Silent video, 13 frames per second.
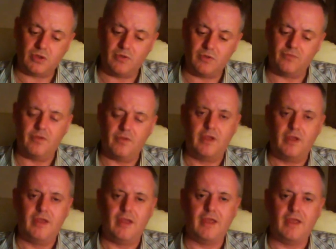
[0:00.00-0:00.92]
of
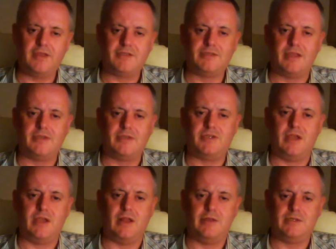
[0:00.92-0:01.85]

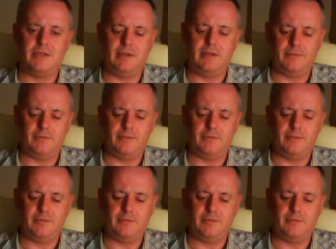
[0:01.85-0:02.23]
existentiality.